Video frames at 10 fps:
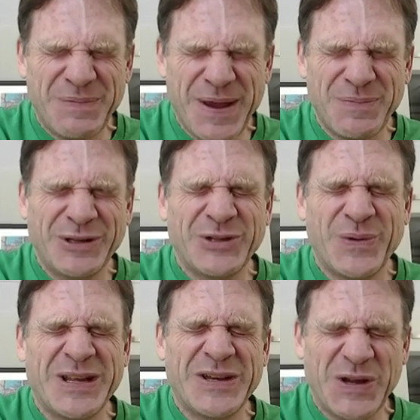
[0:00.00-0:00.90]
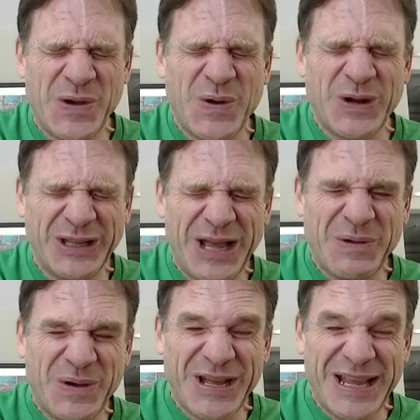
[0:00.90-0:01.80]
people to ignore a lot
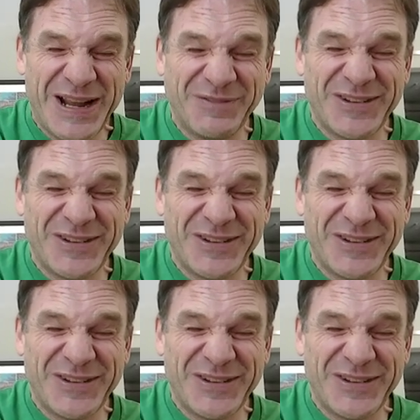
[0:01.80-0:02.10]
what I have